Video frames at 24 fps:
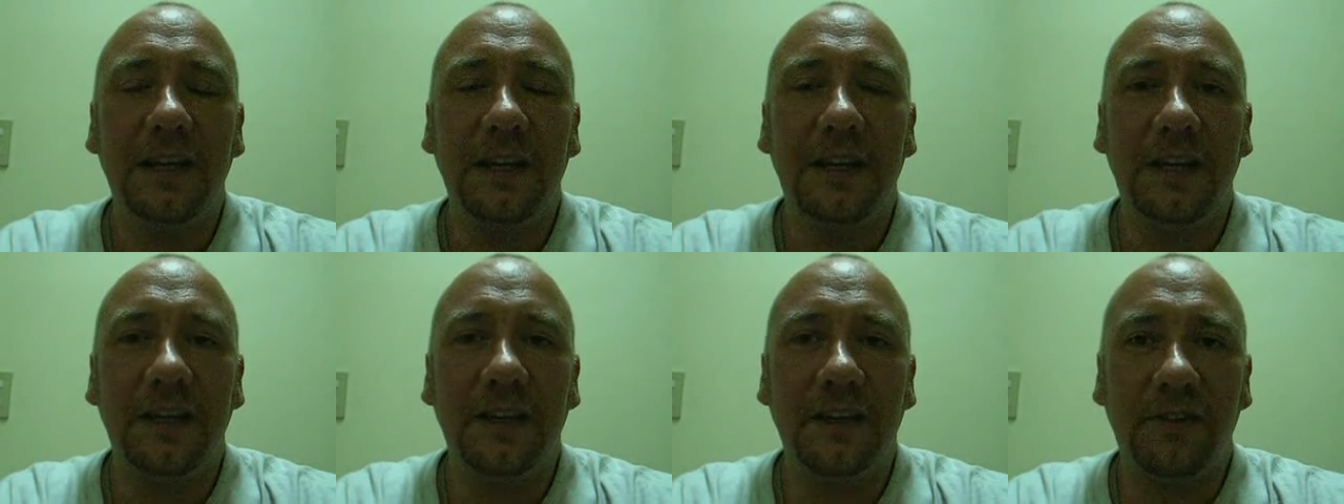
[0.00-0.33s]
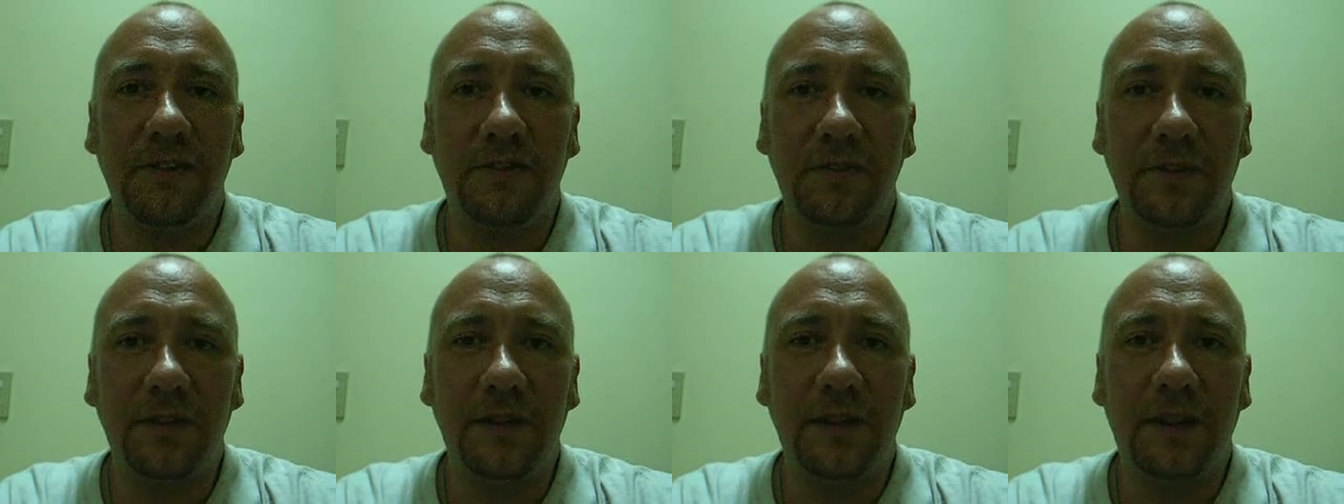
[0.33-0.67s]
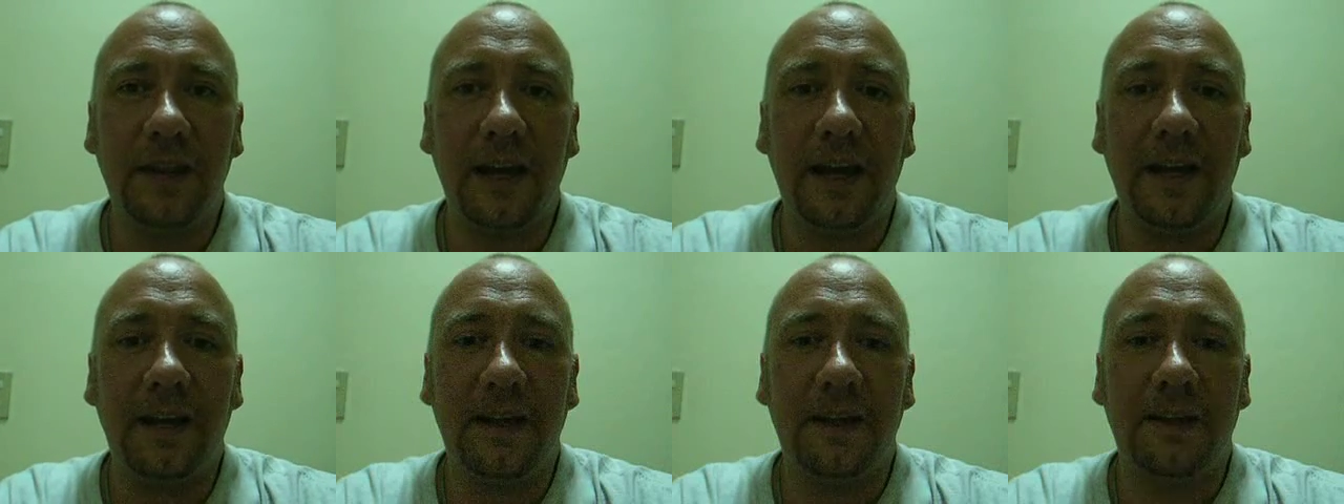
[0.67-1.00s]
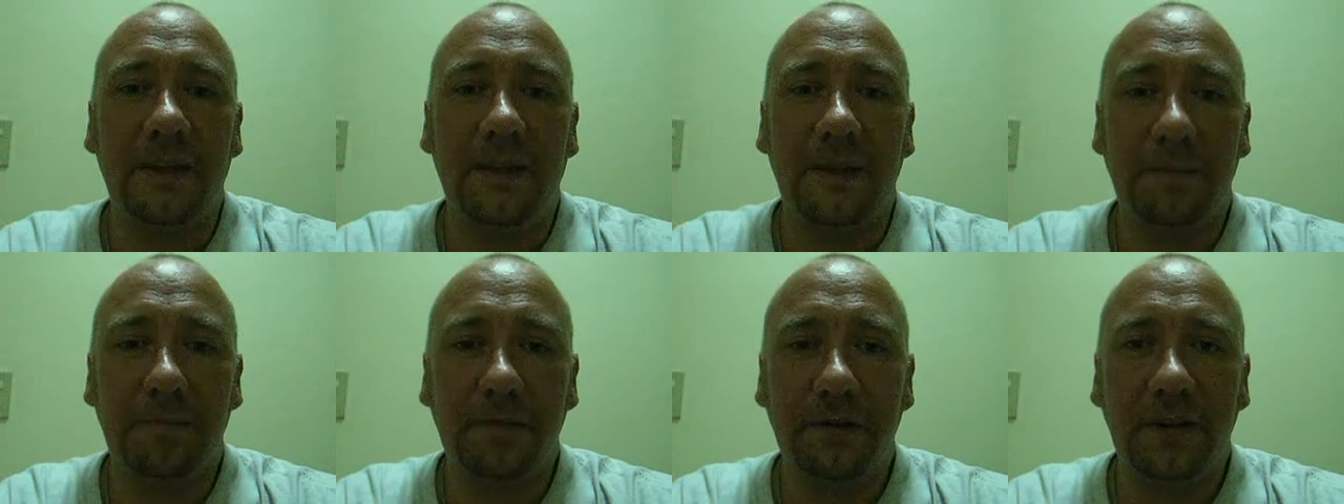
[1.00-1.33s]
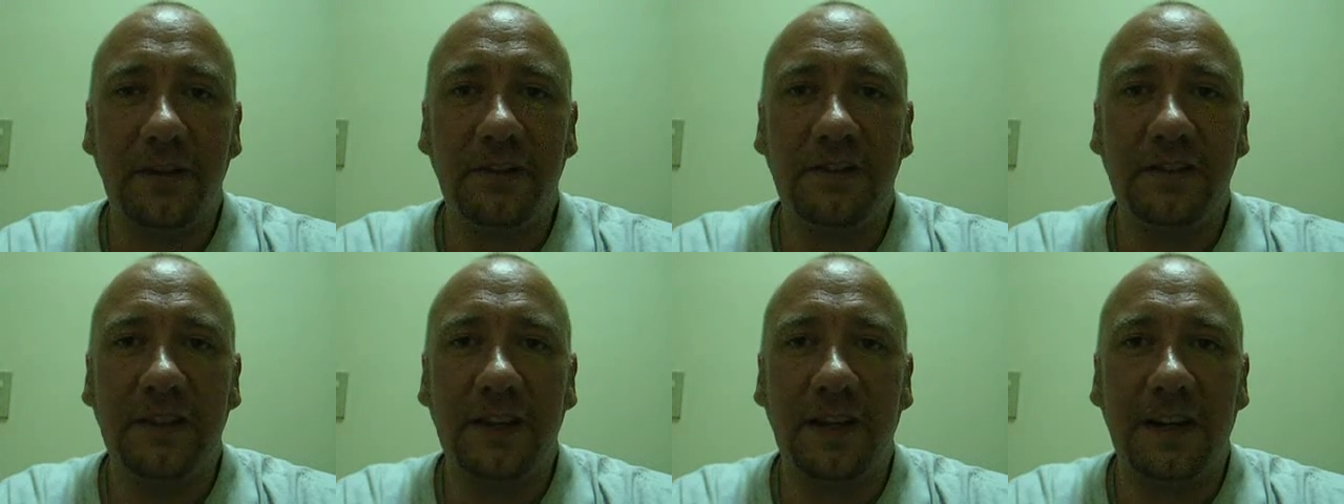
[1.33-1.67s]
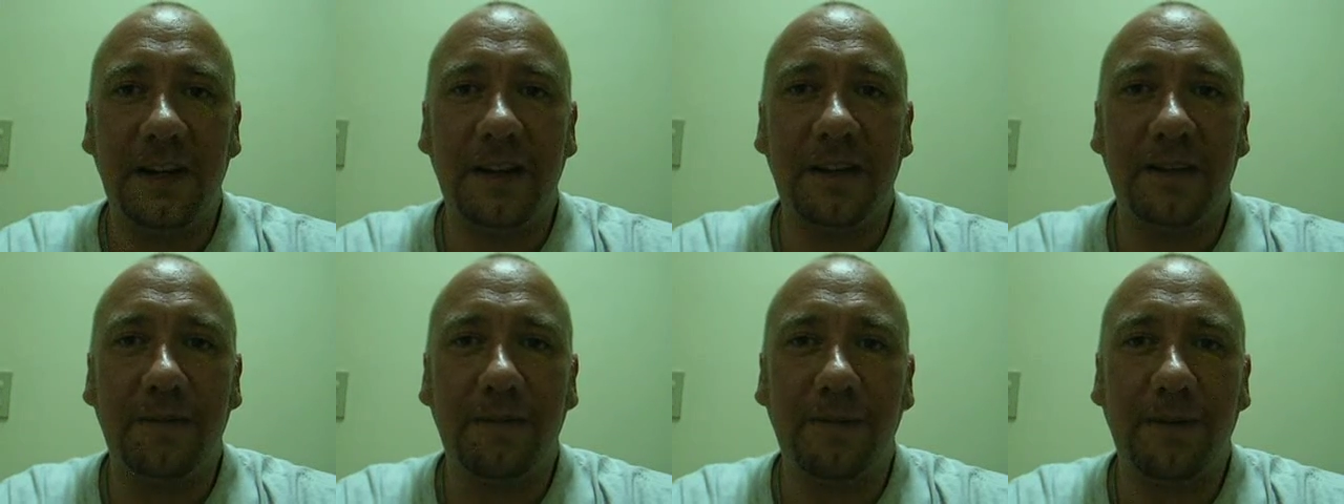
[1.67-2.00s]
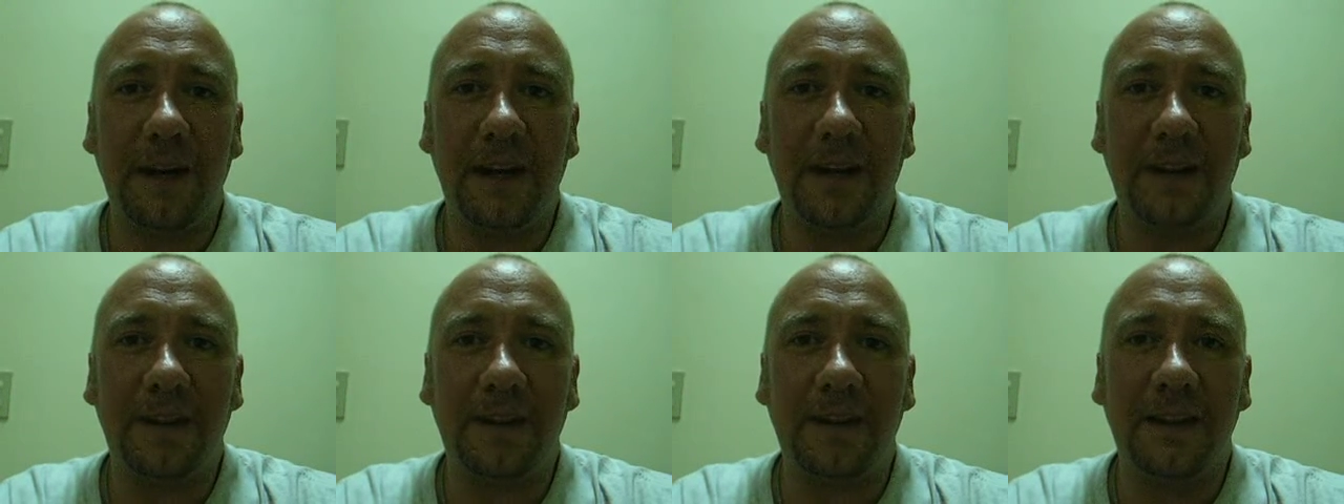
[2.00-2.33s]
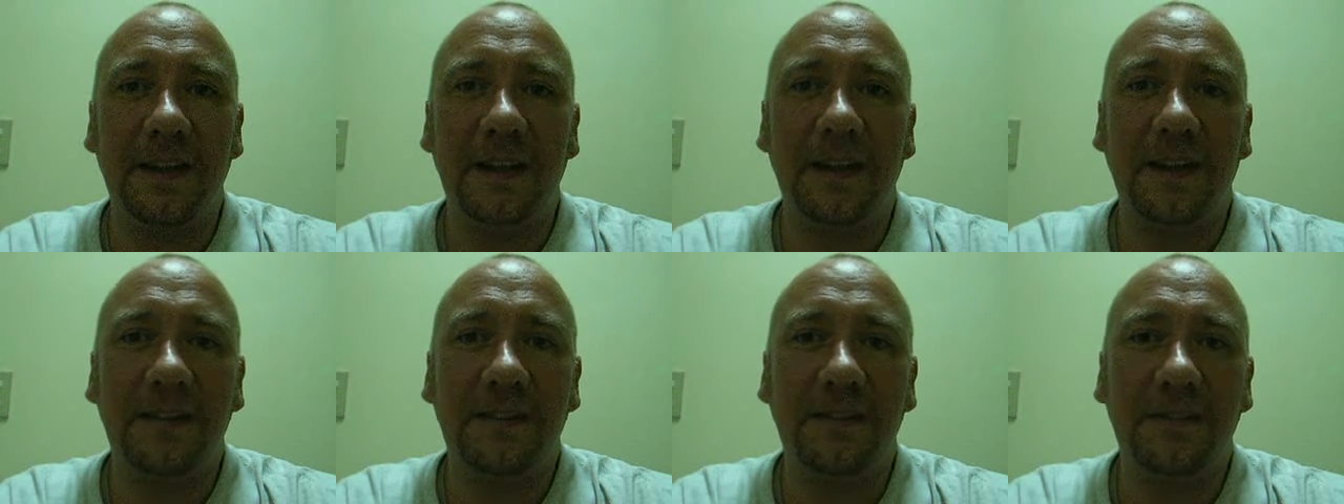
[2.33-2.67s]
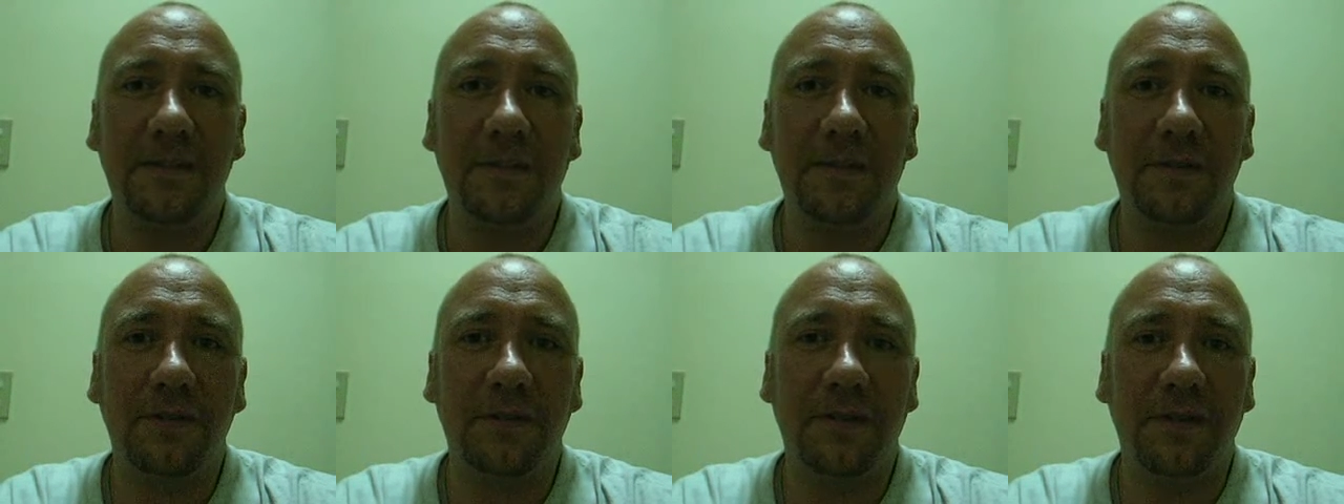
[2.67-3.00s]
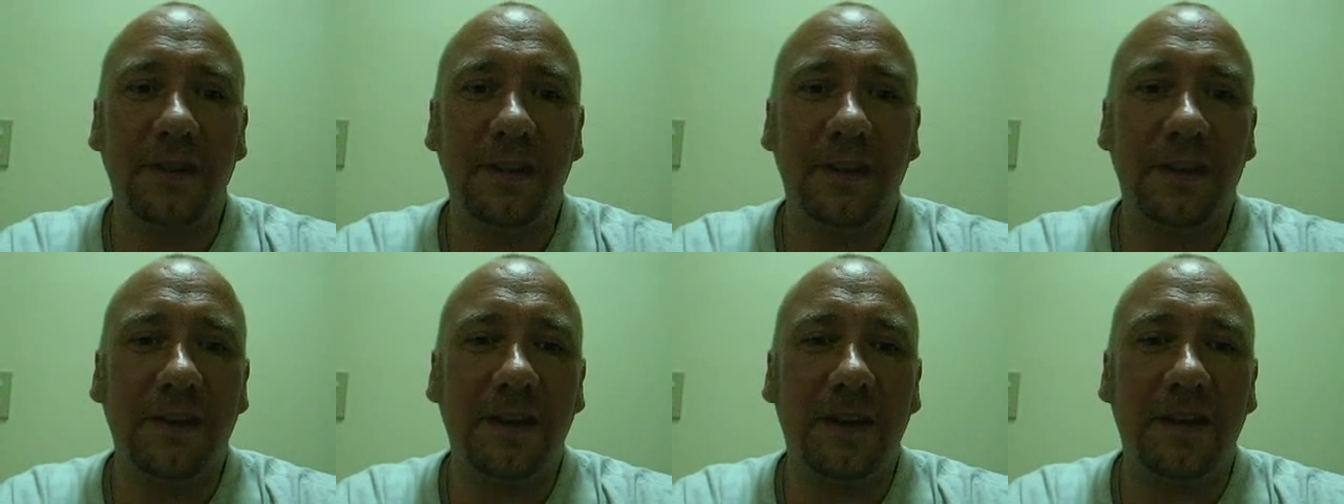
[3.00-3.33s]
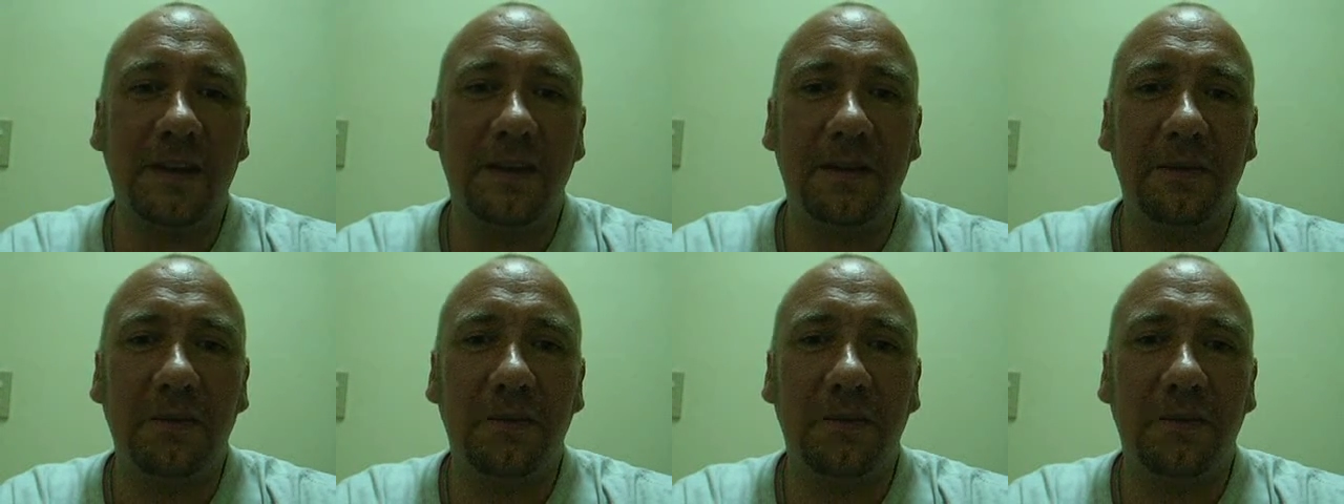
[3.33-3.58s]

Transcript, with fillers: enjoyed that, and I appreciated the fact that he'd sort of seen that I